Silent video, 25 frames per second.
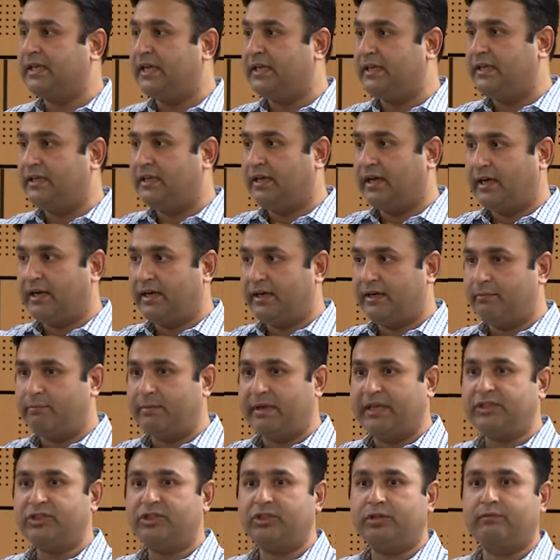Aileen already
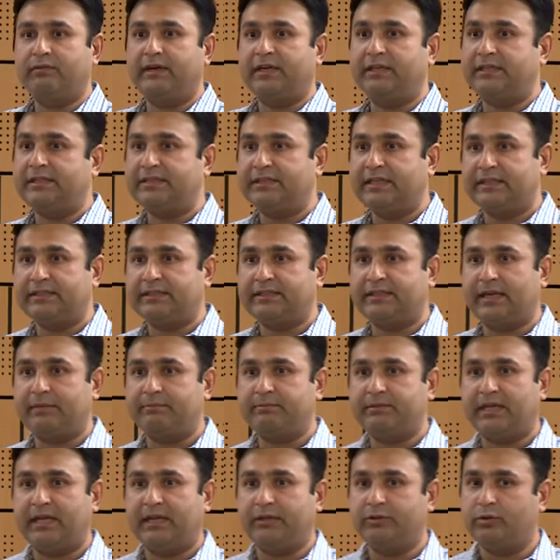mentioned what is a
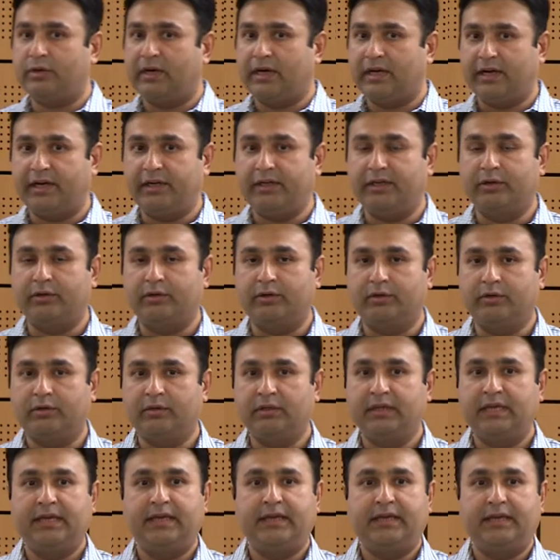stem cell, you already
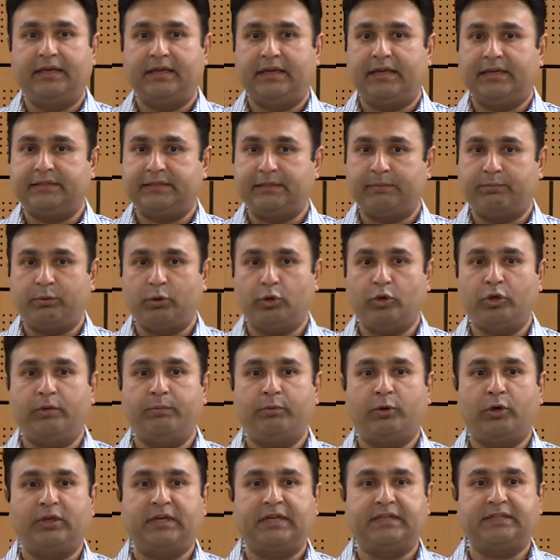know. It's a
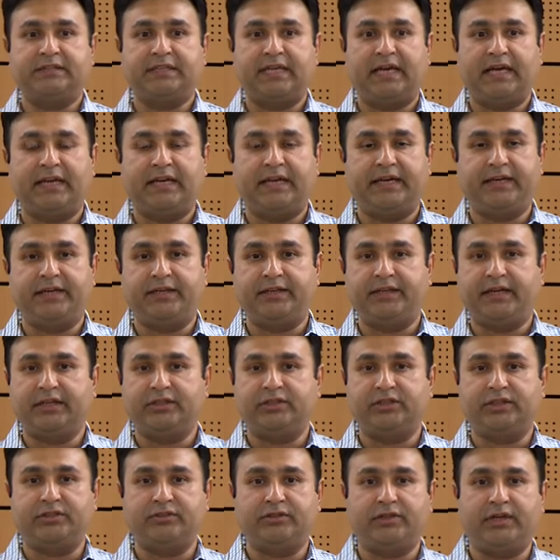pluripotent cell and it
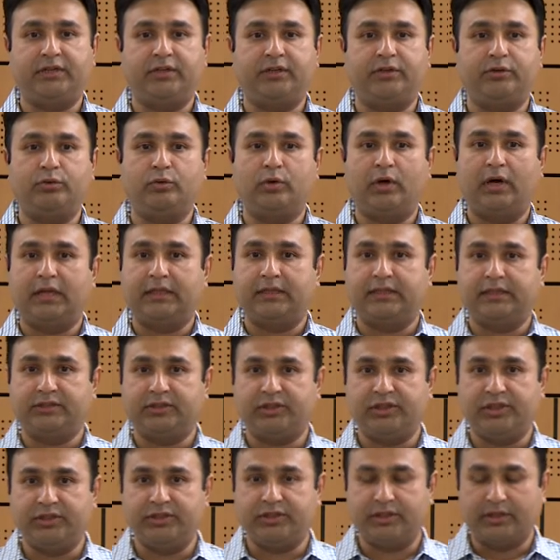can generate into all the
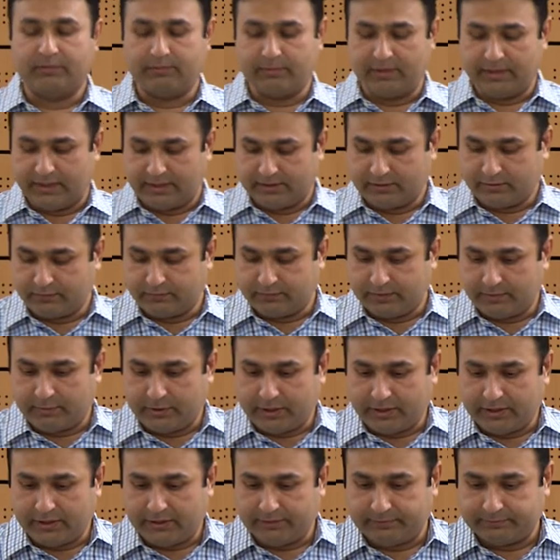three germ layers of the
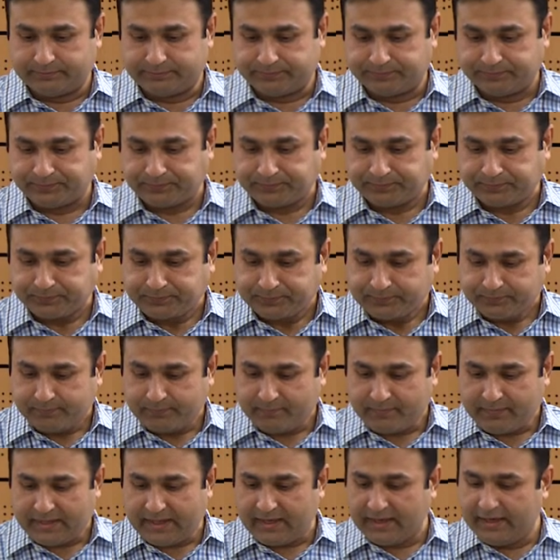body.
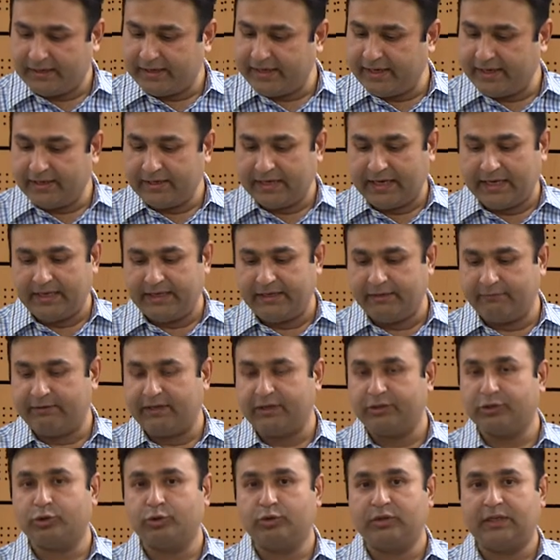Again, Aileen
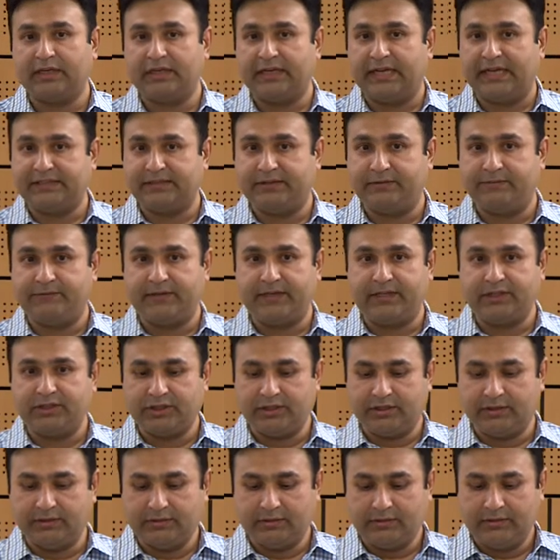went through the
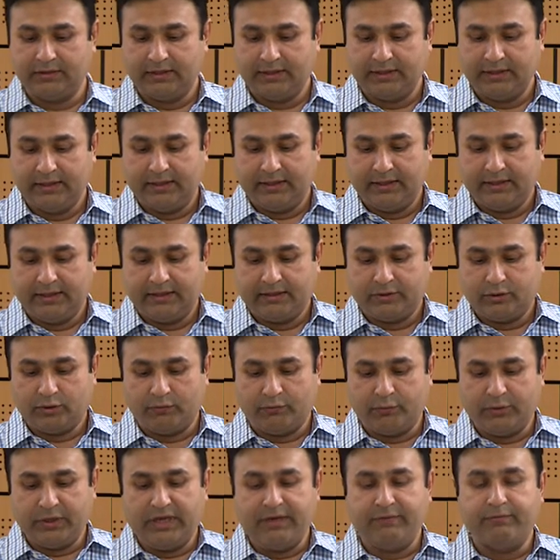classification. So
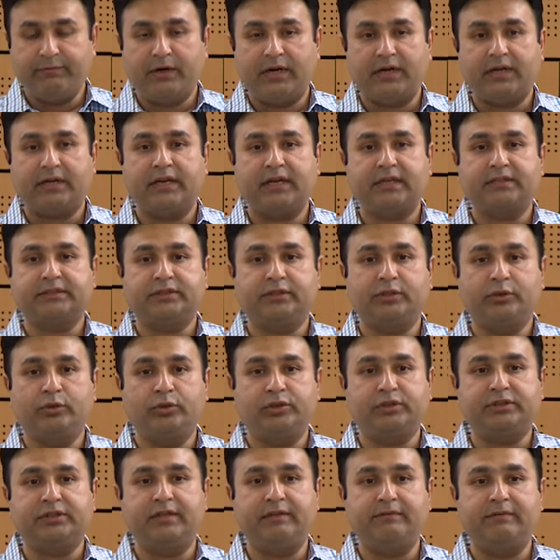we work
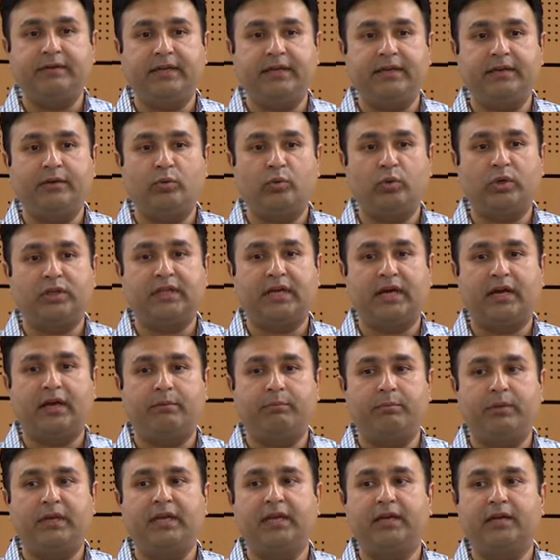exclusively with the
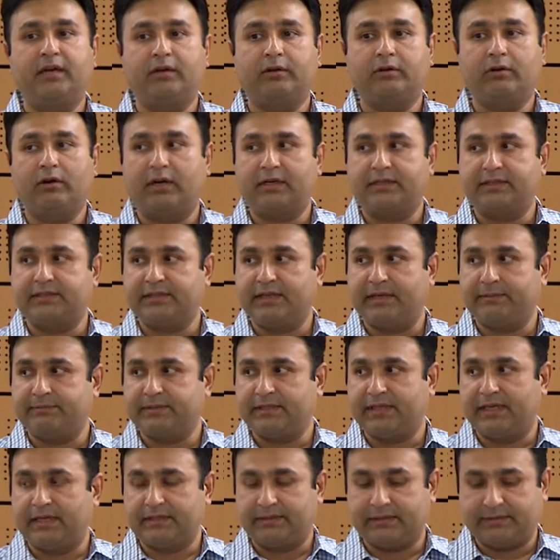umbilical cord stem
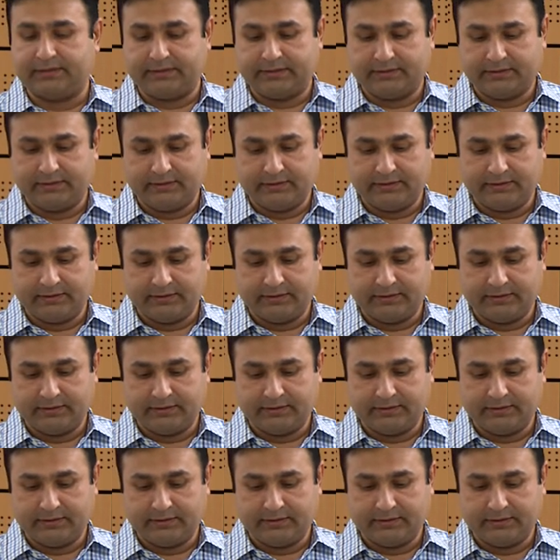cells.